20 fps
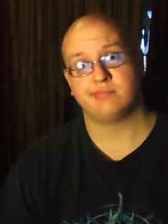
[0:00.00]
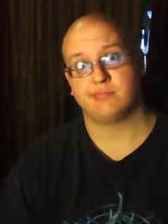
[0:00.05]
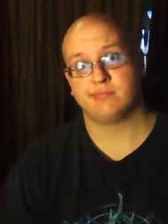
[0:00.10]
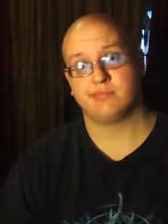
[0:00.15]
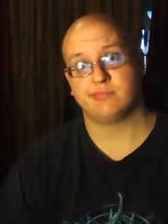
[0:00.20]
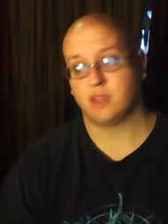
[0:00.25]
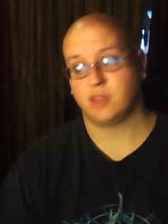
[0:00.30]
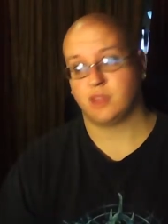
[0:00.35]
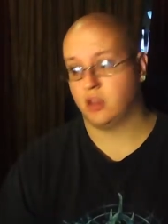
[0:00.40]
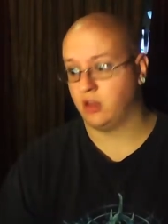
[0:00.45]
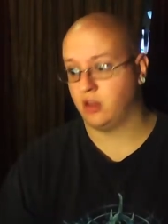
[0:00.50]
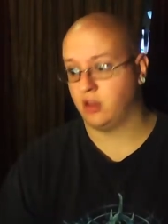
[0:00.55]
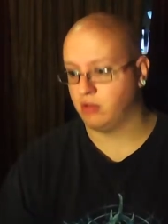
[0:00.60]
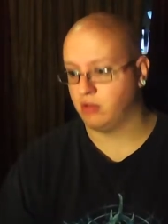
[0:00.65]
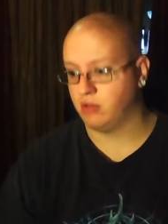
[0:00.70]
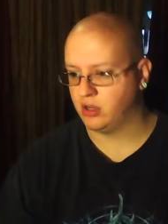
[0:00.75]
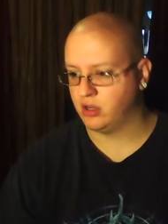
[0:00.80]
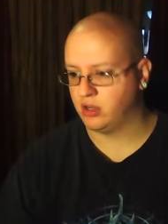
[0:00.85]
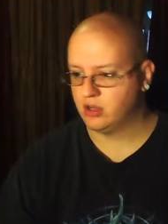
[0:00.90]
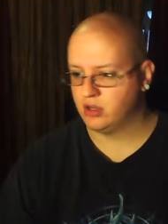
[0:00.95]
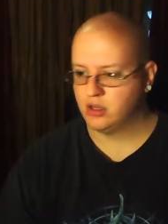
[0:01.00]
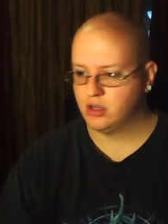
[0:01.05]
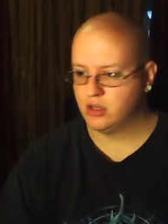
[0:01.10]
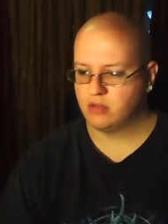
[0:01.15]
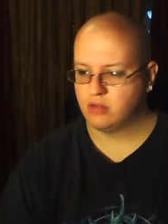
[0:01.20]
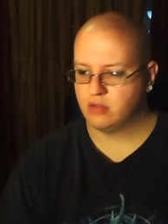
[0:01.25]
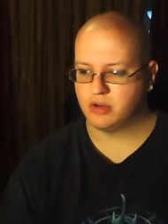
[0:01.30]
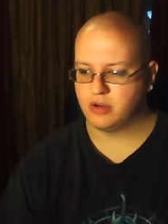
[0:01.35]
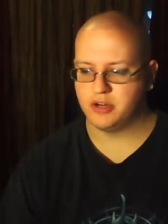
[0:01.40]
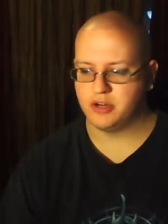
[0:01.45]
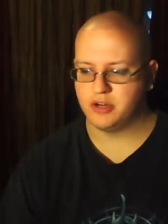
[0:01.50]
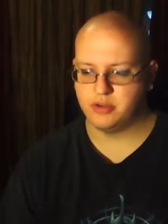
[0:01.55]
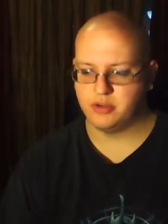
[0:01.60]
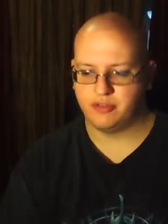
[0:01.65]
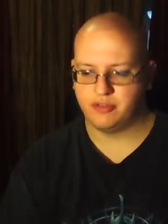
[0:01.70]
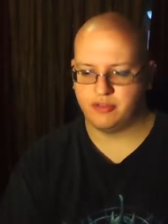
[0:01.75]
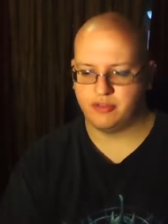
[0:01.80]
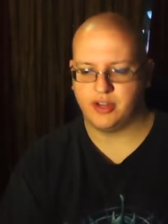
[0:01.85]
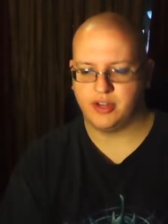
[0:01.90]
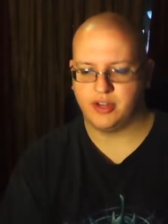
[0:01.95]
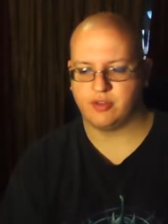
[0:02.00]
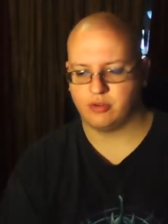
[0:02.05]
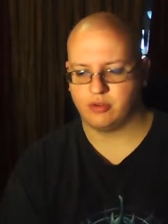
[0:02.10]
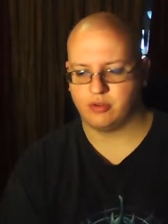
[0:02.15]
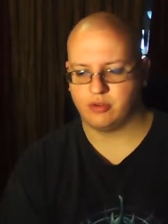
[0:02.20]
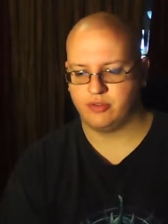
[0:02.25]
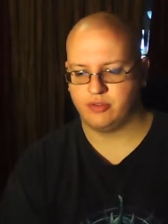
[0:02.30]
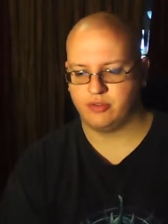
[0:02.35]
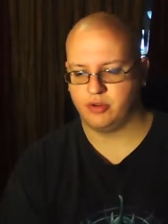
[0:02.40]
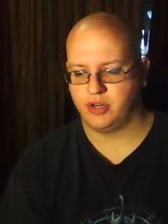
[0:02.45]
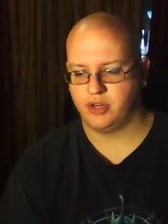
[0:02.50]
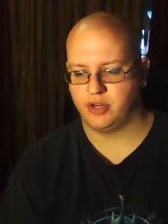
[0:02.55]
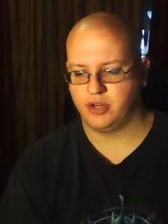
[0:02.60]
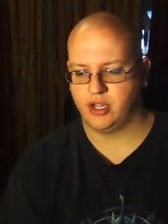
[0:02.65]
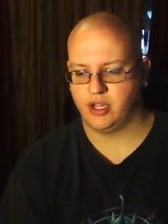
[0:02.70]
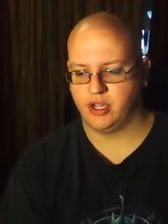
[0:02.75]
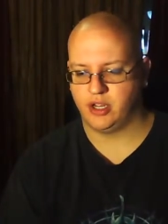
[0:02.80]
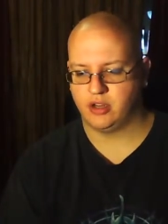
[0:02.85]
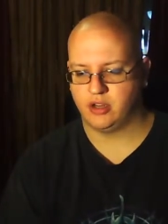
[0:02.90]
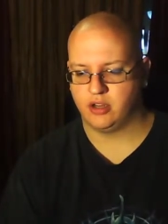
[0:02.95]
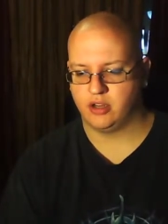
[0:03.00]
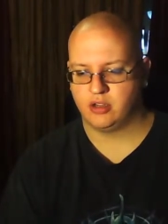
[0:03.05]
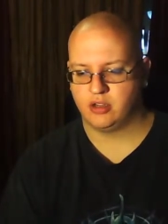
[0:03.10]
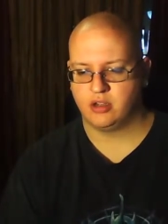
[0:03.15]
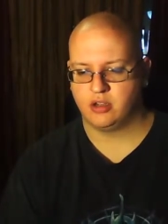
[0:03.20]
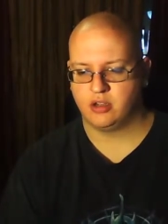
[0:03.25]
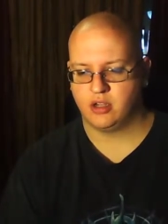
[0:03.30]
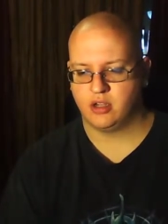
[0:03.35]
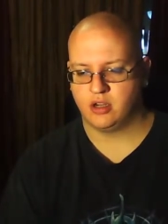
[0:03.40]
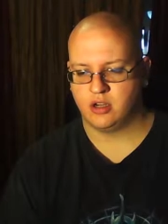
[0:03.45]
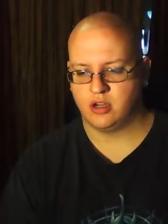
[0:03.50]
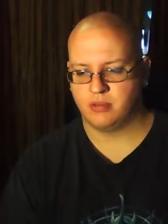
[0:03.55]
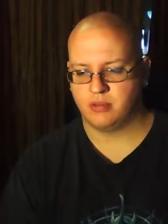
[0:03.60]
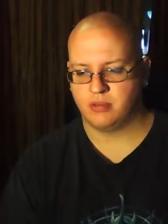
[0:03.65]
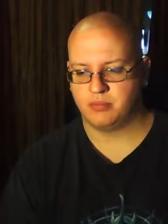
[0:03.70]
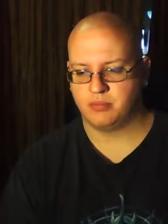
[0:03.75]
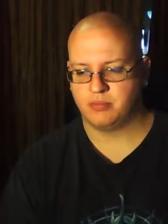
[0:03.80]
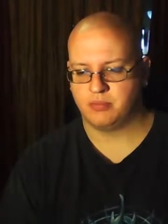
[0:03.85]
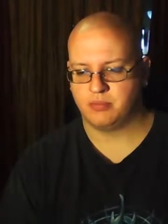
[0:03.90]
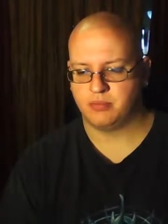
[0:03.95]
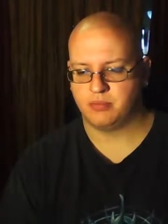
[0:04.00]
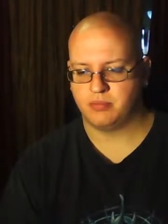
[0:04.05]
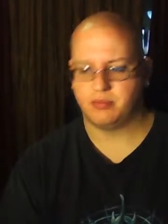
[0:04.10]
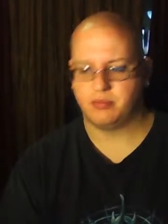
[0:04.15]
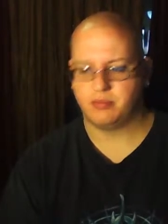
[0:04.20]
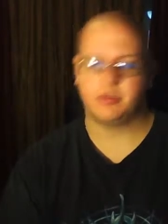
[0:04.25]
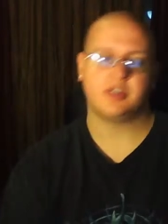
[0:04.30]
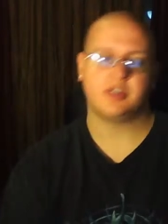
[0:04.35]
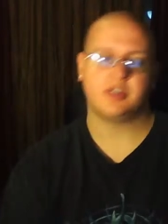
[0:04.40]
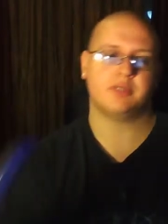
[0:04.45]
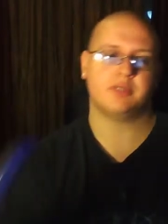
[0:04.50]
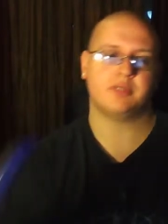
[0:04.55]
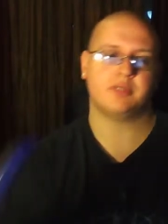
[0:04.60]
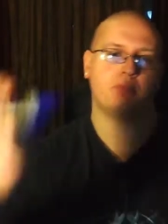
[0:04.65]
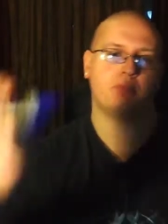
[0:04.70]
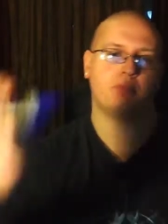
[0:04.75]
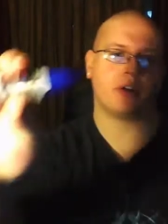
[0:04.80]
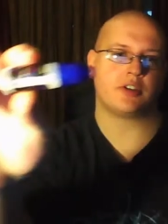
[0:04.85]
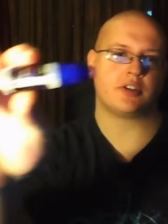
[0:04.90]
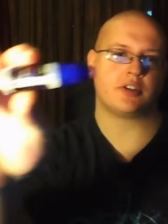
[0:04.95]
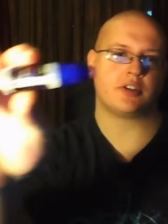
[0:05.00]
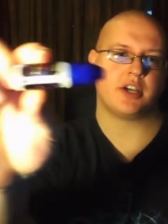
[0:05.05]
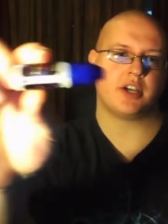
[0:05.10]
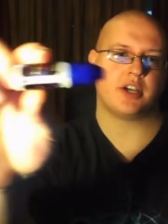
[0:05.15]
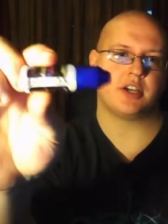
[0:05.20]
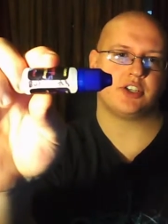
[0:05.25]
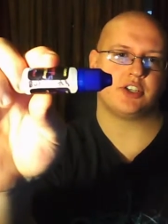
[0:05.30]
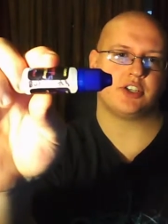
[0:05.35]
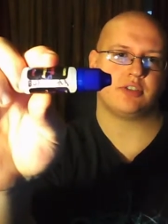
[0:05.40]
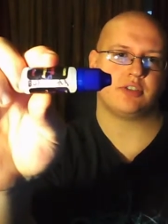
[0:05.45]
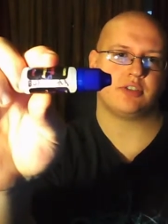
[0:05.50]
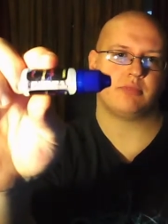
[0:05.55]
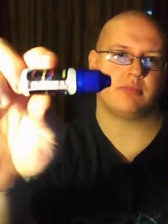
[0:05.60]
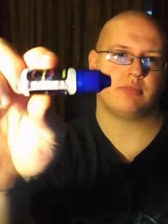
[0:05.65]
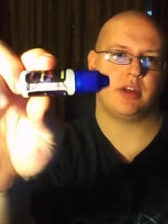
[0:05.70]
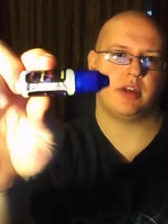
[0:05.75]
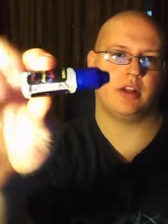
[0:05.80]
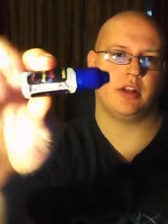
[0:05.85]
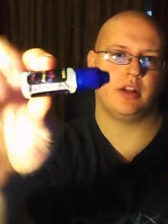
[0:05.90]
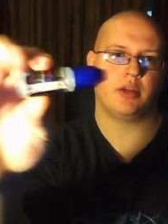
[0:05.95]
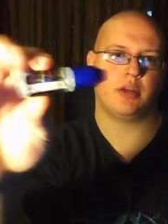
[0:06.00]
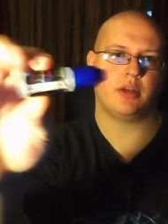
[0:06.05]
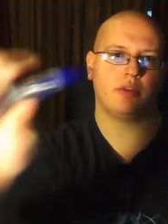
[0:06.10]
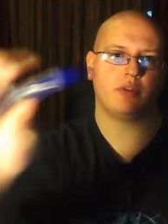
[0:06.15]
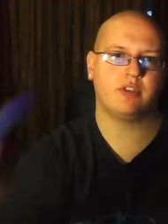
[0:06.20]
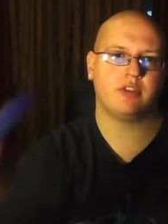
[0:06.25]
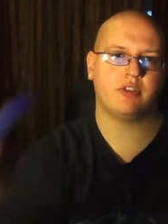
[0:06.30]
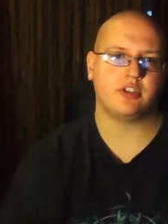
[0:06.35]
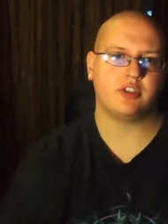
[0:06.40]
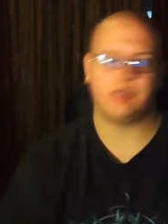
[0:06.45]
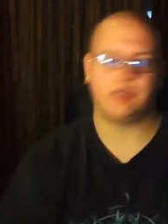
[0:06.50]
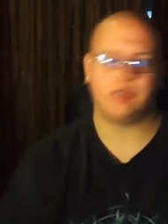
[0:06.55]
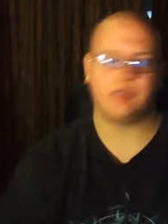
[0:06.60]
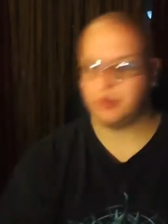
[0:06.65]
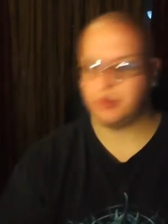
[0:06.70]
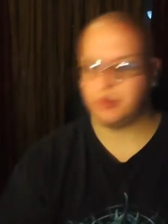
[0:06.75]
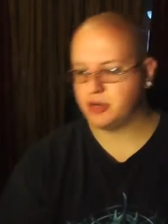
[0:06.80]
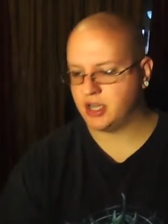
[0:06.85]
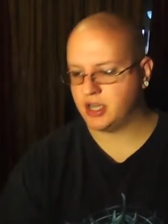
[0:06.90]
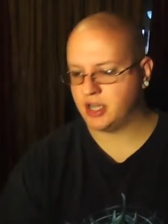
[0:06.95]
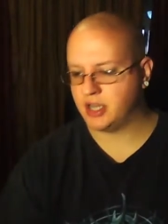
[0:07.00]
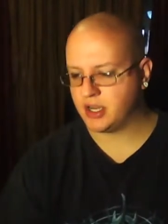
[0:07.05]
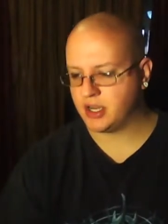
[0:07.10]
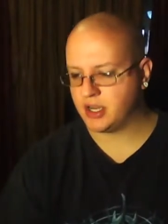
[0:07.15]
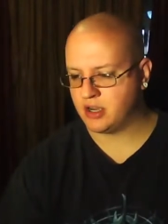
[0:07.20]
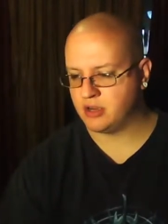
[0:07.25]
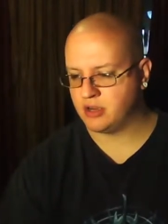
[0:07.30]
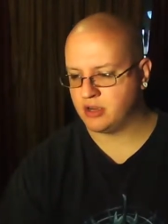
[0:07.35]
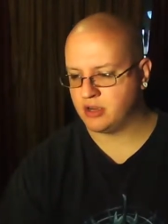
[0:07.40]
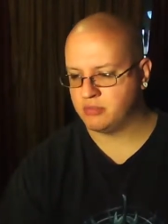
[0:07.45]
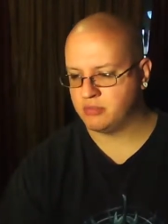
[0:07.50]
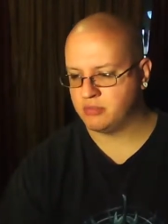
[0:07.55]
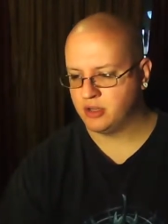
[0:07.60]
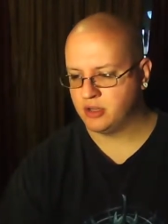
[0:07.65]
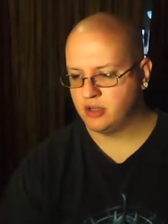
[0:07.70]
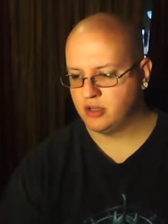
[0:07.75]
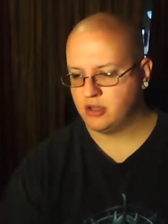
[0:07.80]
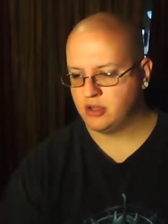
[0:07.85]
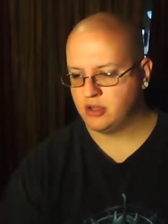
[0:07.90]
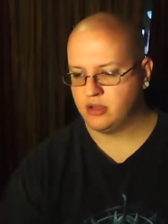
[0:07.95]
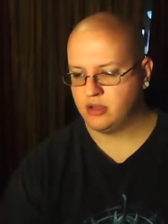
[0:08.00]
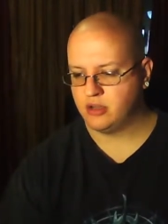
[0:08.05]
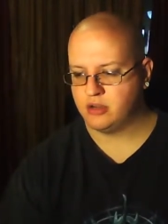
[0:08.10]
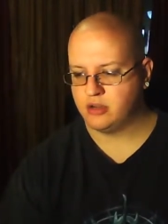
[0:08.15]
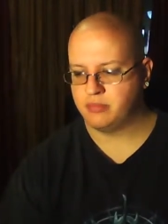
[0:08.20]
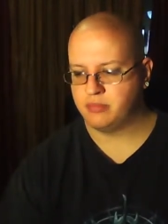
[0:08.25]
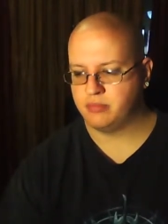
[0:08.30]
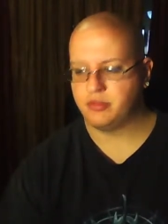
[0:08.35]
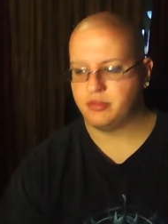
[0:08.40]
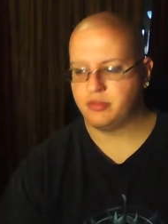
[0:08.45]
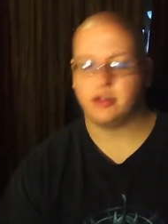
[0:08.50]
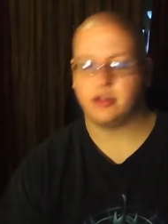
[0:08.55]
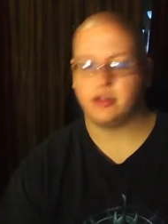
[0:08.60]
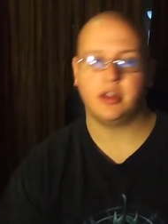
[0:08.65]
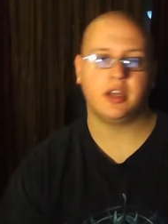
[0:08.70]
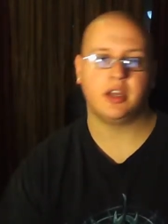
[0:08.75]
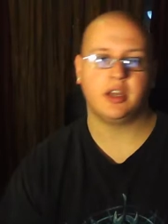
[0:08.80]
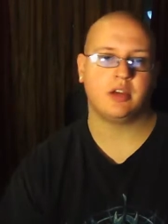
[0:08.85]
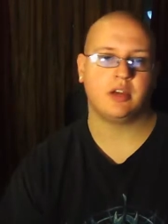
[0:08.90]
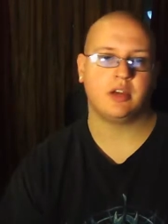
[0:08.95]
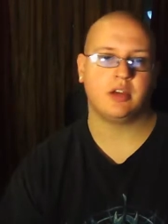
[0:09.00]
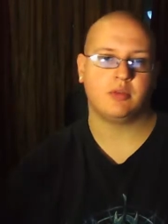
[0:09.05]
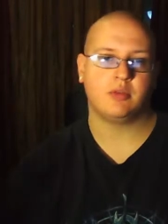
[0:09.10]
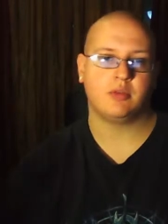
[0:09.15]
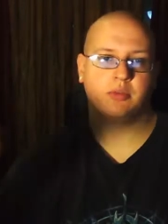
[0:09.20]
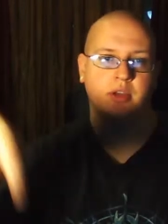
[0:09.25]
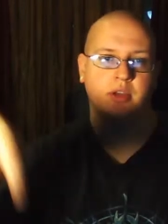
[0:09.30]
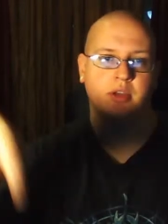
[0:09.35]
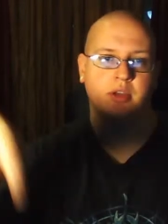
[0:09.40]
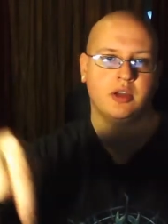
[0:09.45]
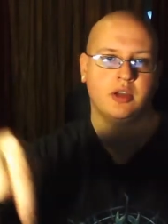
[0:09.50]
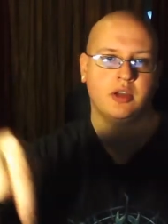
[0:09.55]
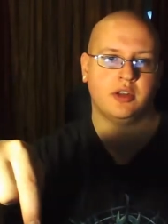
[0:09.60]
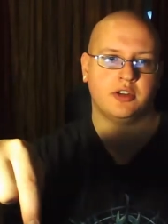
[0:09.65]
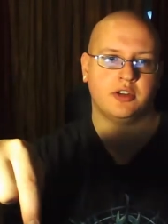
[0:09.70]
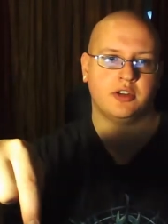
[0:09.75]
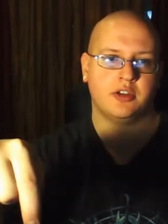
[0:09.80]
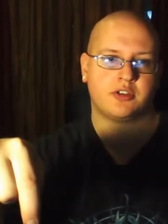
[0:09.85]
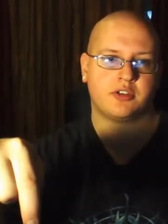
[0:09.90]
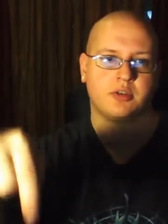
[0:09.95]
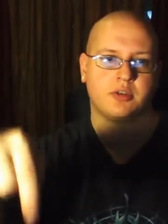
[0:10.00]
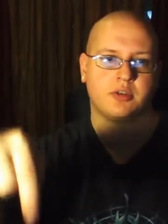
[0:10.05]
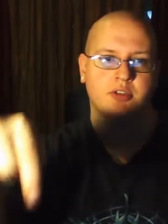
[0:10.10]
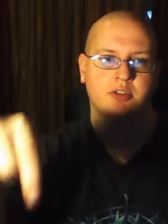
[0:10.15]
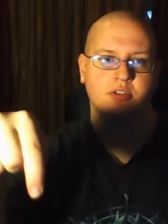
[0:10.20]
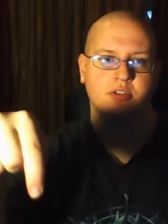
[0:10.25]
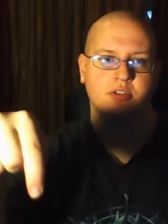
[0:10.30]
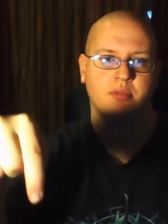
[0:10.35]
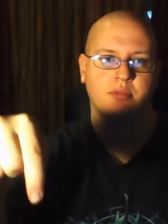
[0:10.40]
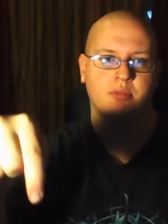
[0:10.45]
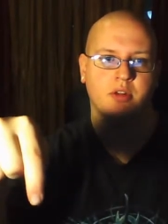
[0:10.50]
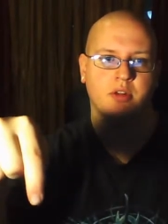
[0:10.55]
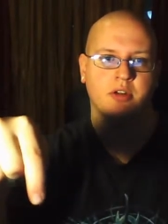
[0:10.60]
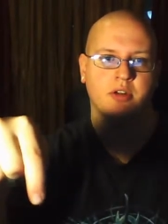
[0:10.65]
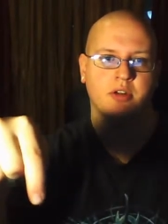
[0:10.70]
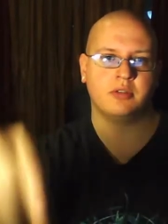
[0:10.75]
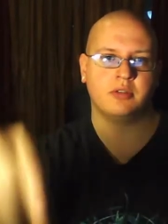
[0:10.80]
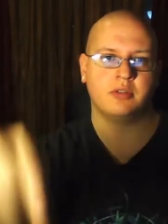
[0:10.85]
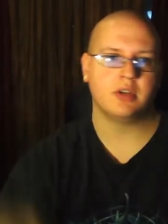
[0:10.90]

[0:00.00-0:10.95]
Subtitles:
Anyway, we're going to do a flavor review today. This is Butterscotch by liquidvisionvapor.com. Their link will be in the descriptions below.